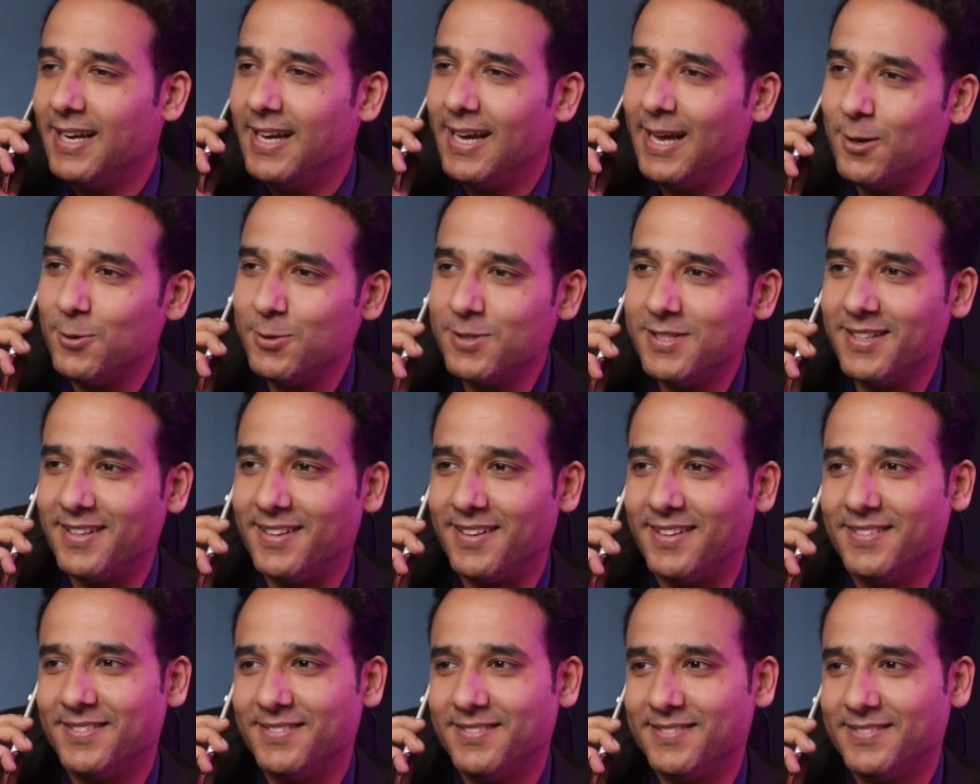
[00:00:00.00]
Hello,
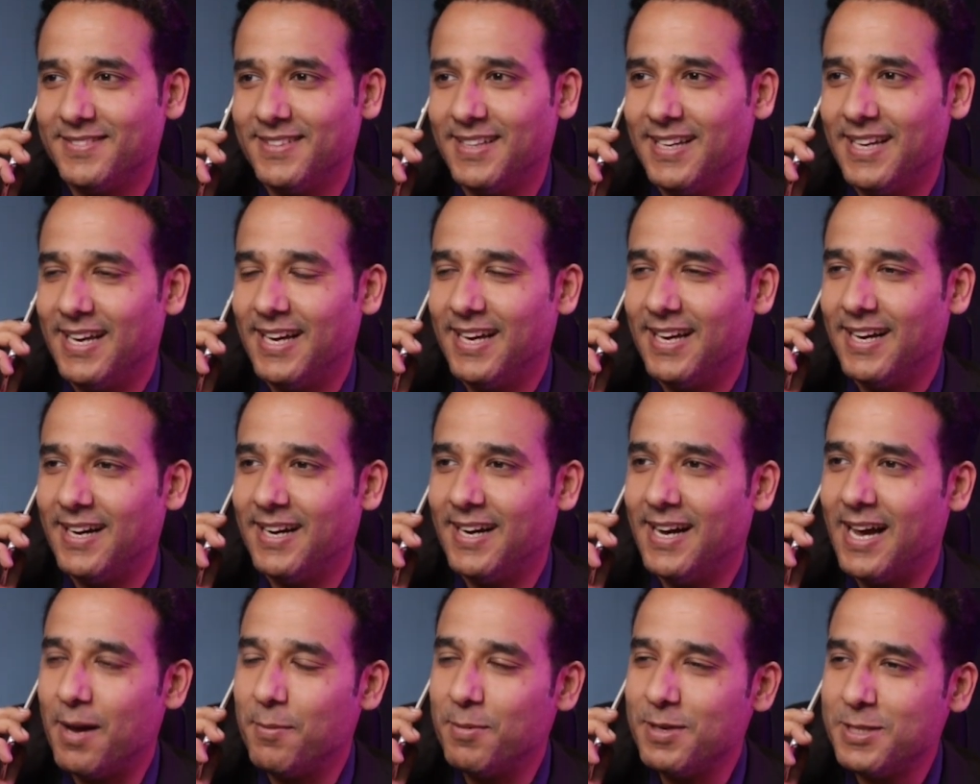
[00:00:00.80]
sir.
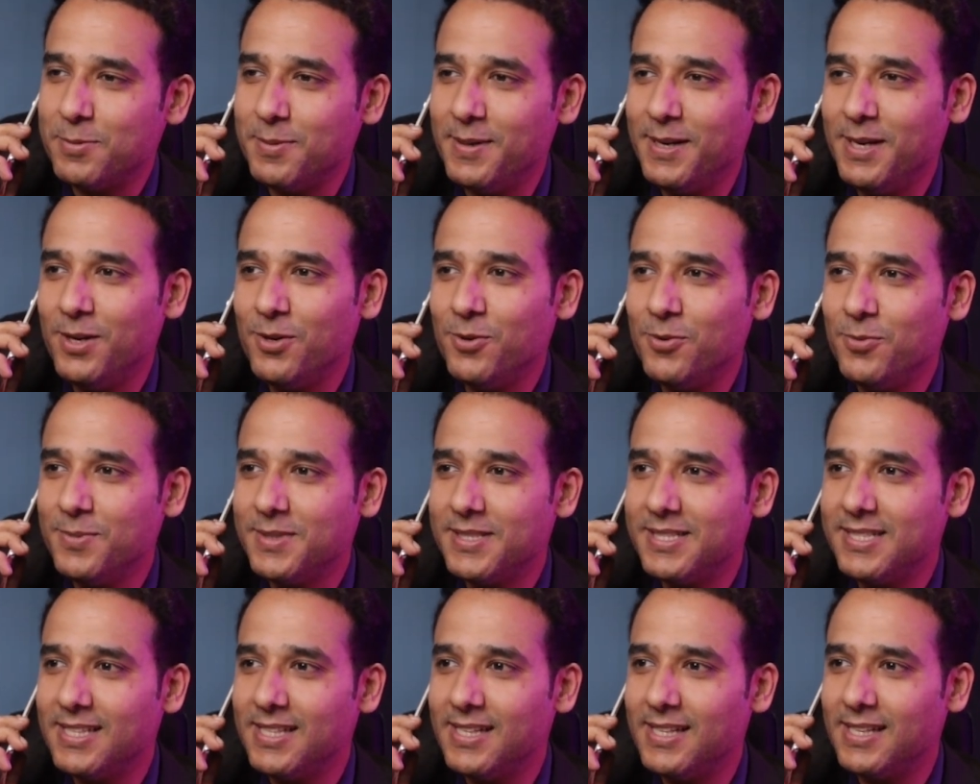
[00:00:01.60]
Am I speaking to
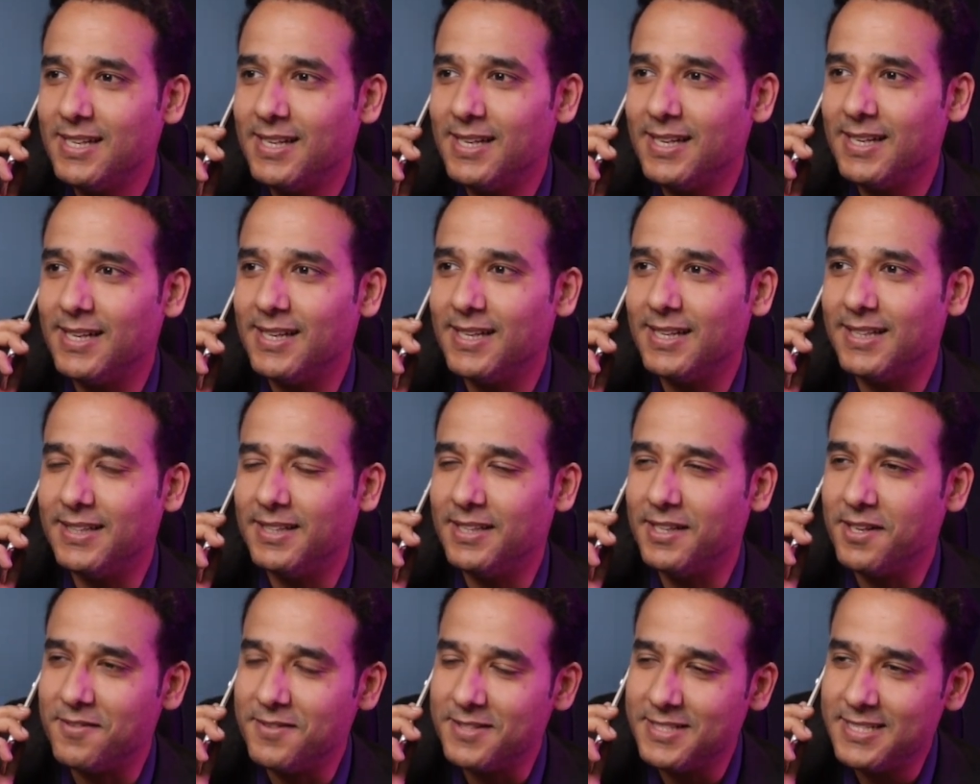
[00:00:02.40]

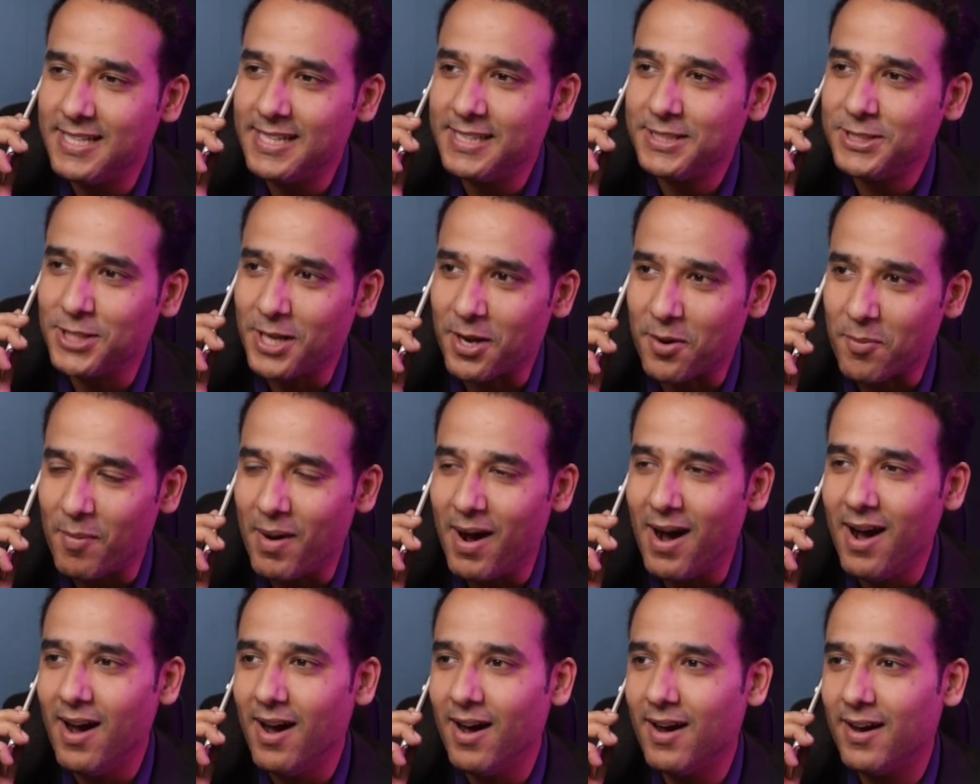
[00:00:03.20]
Mr. Divijay
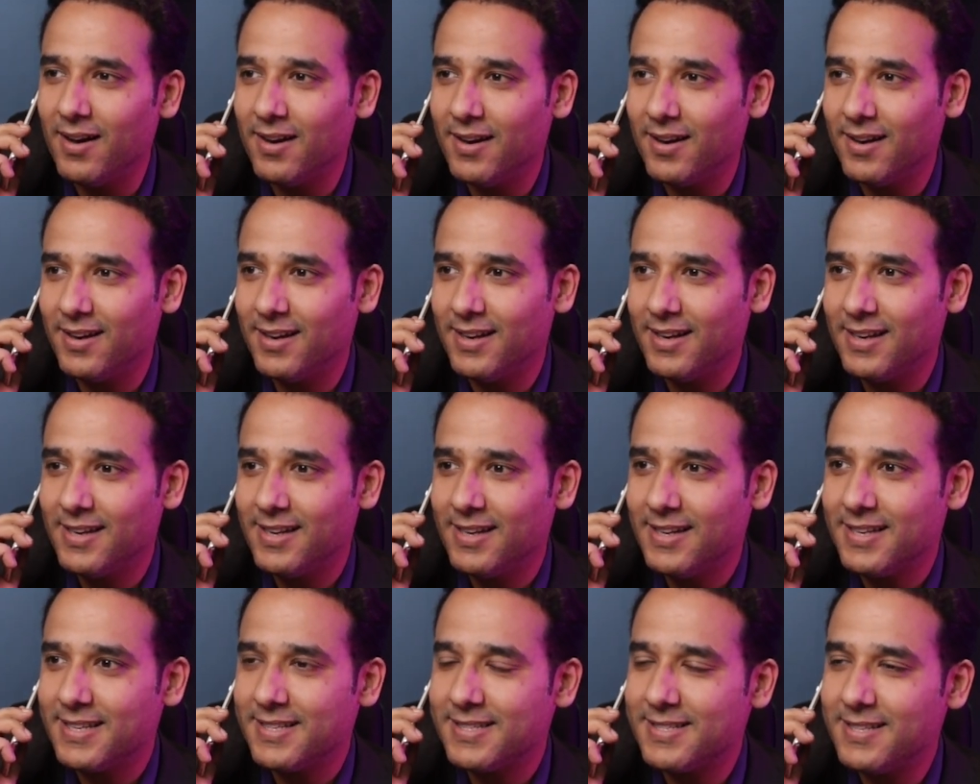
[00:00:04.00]
Sharma?
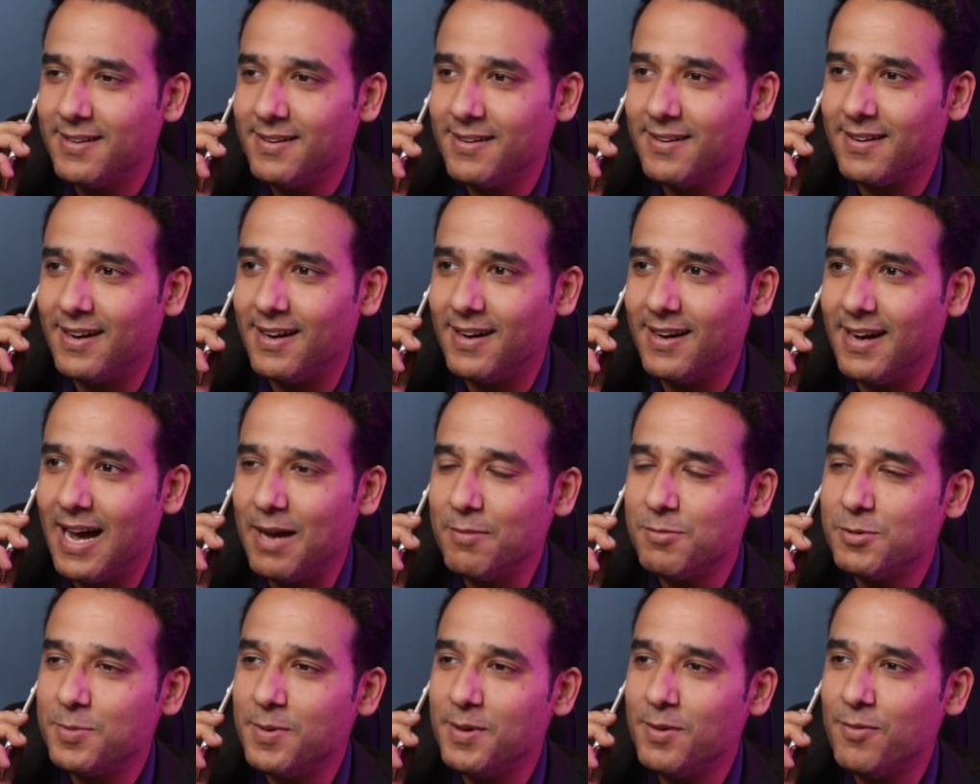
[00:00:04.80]
Sir,
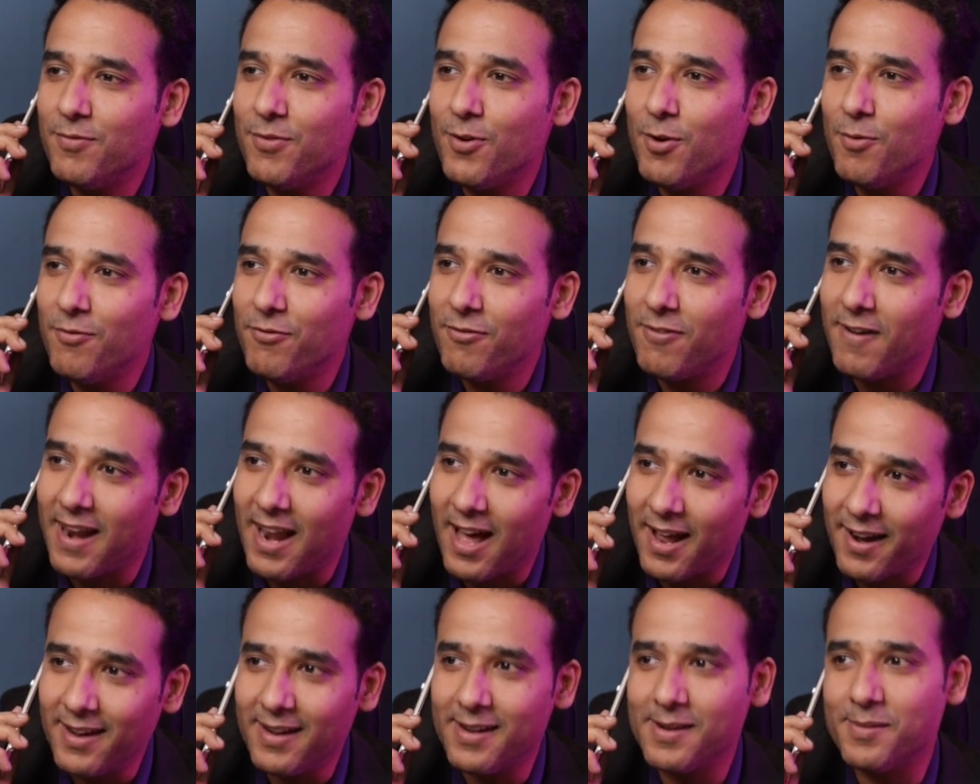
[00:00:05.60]
I'm speaking from
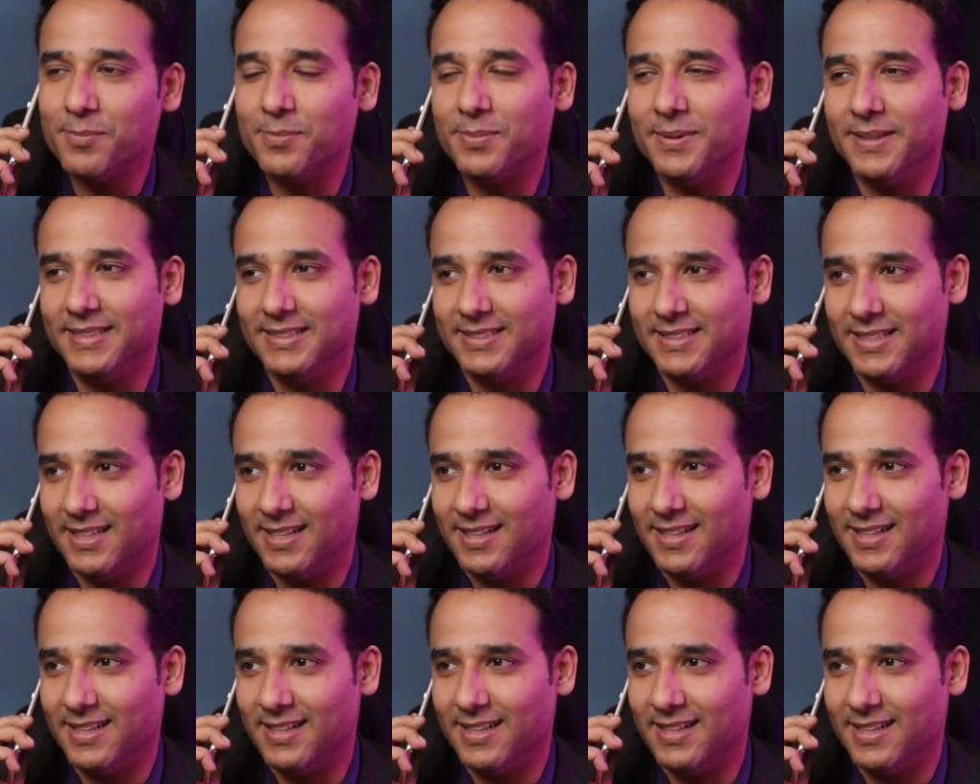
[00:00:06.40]
Falana Company, sir.